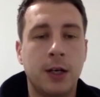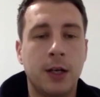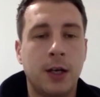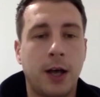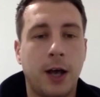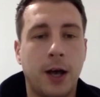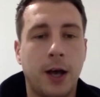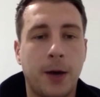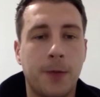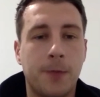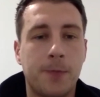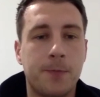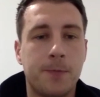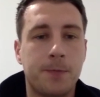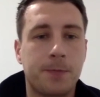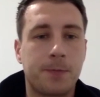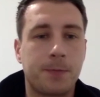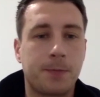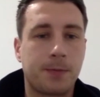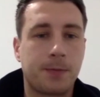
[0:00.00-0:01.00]

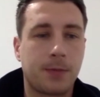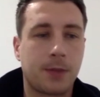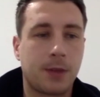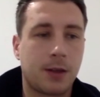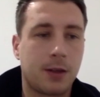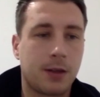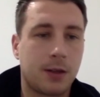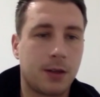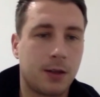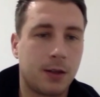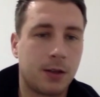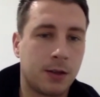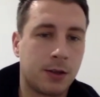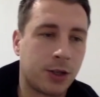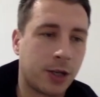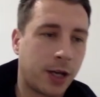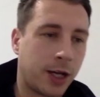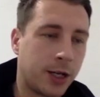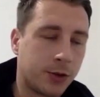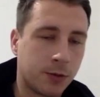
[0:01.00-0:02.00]
The
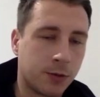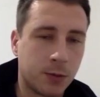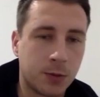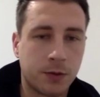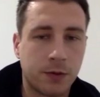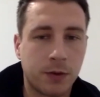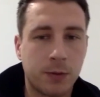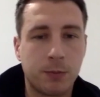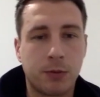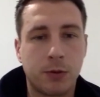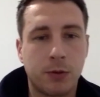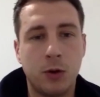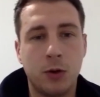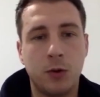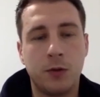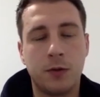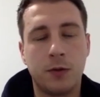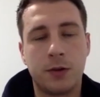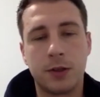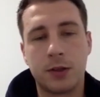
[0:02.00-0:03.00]
change rooms have
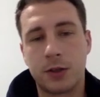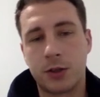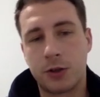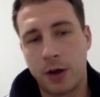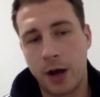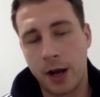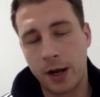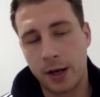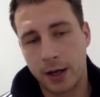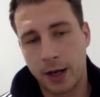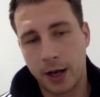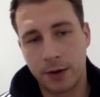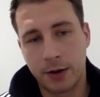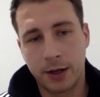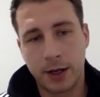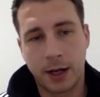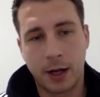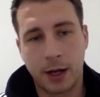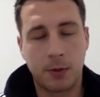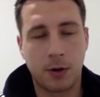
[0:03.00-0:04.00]
improved. There's a training area
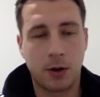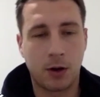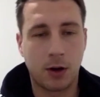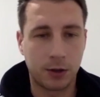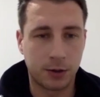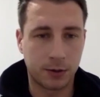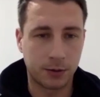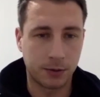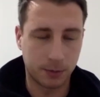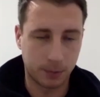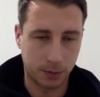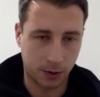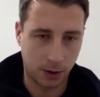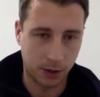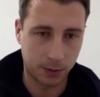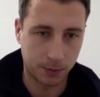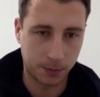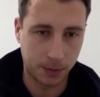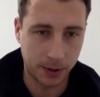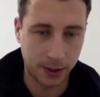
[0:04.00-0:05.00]
now behind
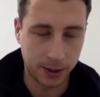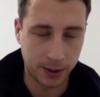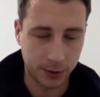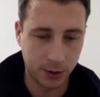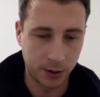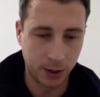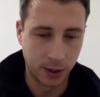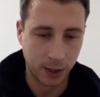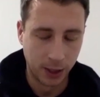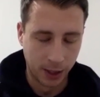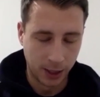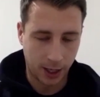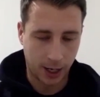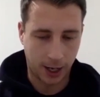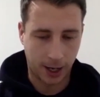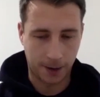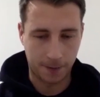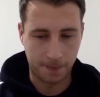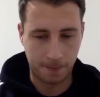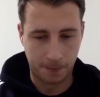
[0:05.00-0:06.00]
the pitch.
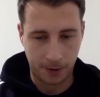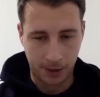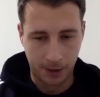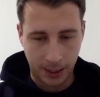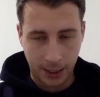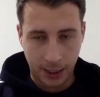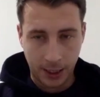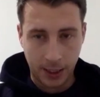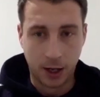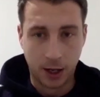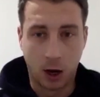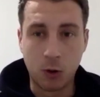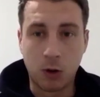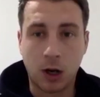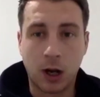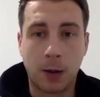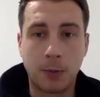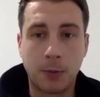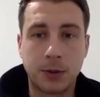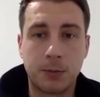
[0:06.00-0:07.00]
The whole
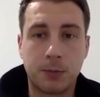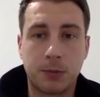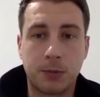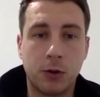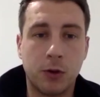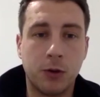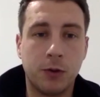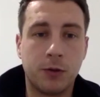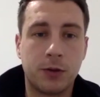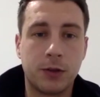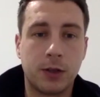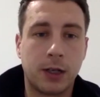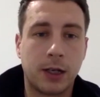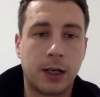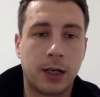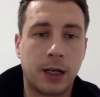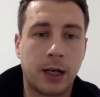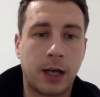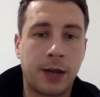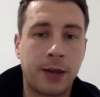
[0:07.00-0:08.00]
club's improved,
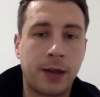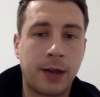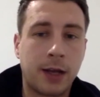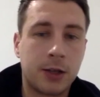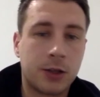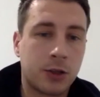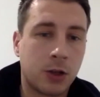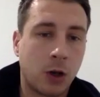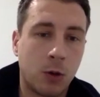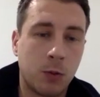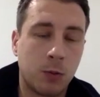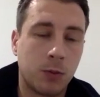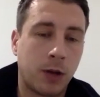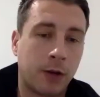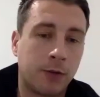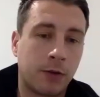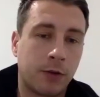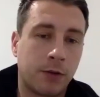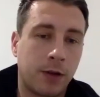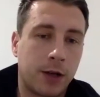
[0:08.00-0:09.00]
and that is shown
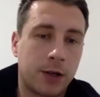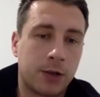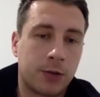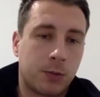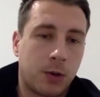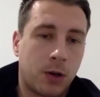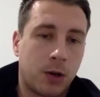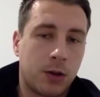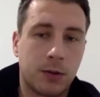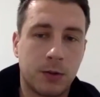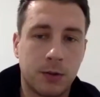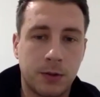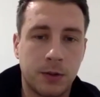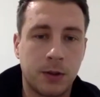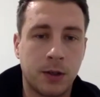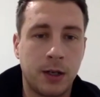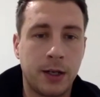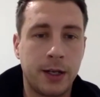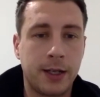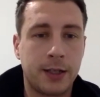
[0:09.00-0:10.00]
and reflection by
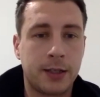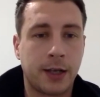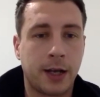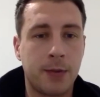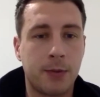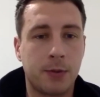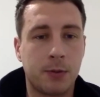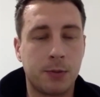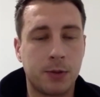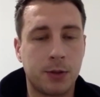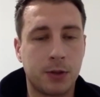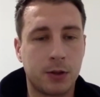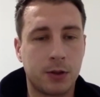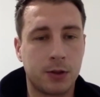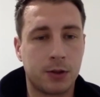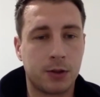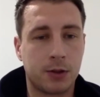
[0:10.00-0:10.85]
the league table, because